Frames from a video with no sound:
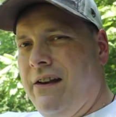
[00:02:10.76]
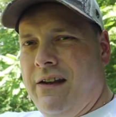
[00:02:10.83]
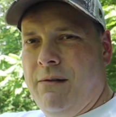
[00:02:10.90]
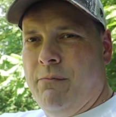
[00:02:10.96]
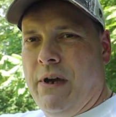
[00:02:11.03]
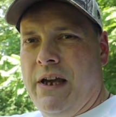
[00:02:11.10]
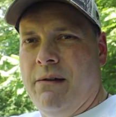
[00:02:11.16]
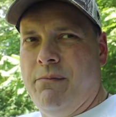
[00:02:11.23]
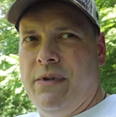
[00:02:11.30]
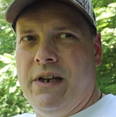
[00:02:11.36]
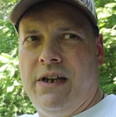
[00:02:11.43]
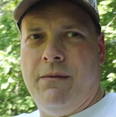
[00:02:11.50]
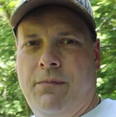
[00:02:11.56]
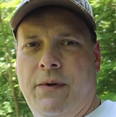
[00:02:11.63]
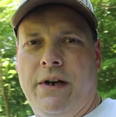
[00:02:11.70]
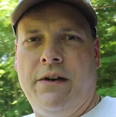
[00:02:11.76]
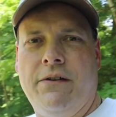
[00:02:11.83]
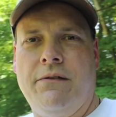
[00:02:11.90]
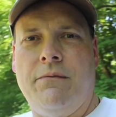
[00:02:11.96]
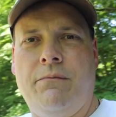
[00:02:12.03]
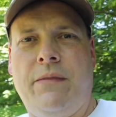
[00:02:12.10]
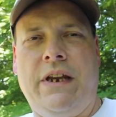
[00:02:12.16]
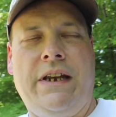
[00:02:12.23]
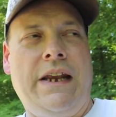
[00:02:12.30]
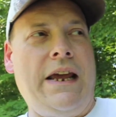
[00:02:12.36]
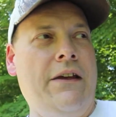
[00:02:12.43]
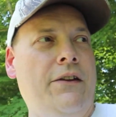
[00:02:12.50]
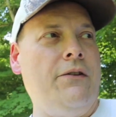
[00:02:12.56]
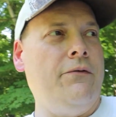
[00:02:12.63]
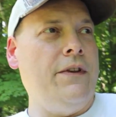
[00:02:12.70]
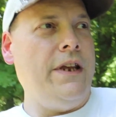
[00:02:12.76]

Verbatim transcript: anybody will be up here, be down over